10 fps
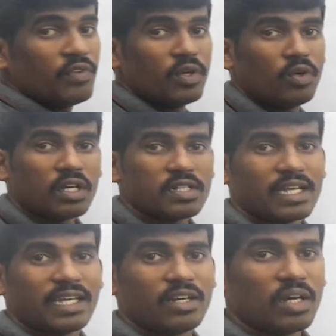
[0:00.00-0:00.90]
you notice
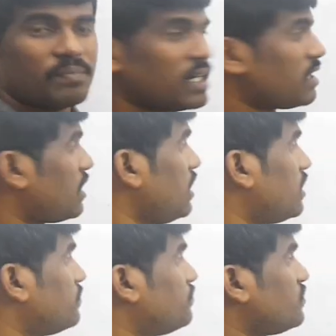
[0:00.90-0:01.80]

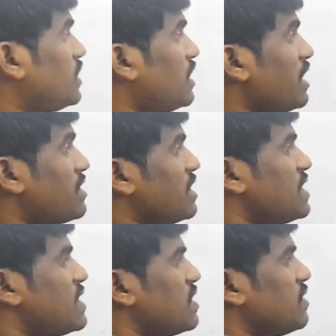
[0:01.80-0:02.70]
cycloheptatriene, there are
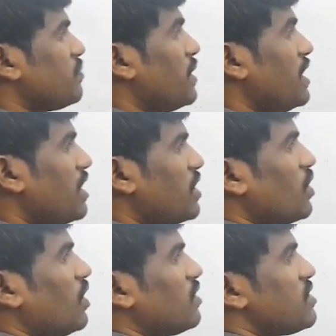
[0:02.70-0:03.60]
6 pi
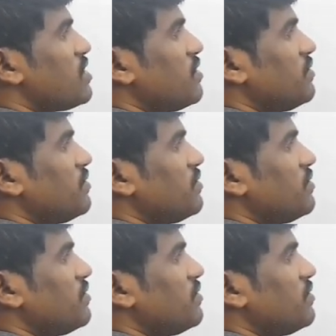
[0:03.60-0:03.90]
electrons.